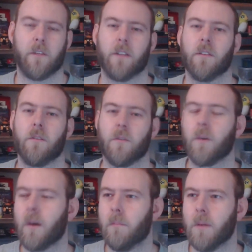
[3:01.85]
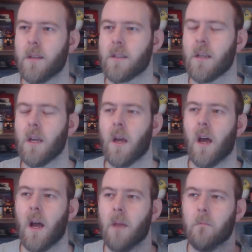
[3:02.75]
knuckle couplers,
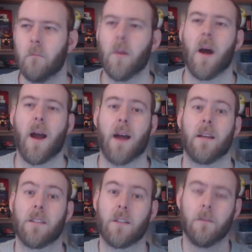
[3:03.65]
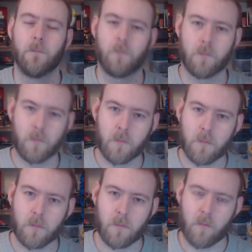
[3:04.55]
but as
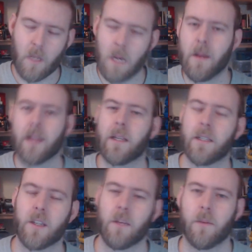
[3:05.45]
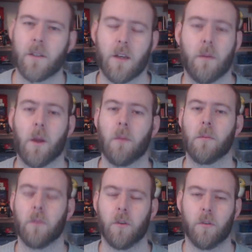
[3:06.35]
magnetic couplers are becoming
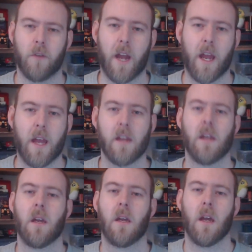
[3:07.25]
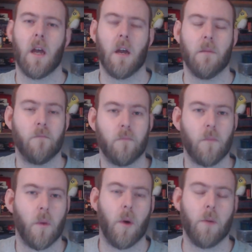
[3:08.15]
more rare,
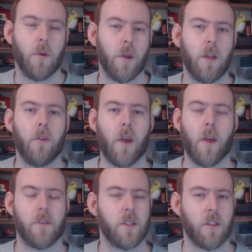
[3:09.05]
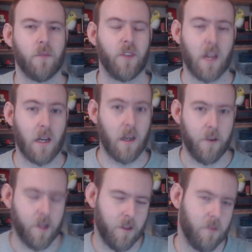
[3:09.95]
why wouldn't you go to something
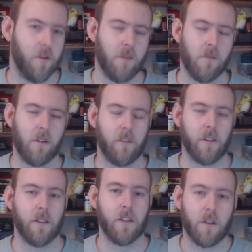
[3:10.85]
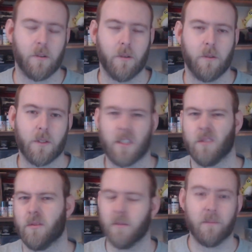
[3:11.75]
like the Rebrickable knuckles,
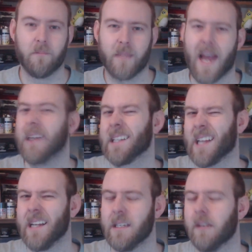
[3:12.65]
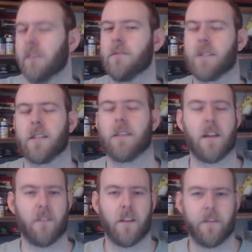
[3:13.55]
or KD knuckles as they
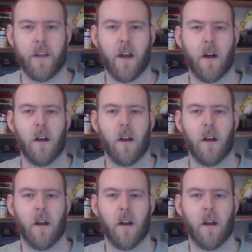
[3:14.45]
effectively are?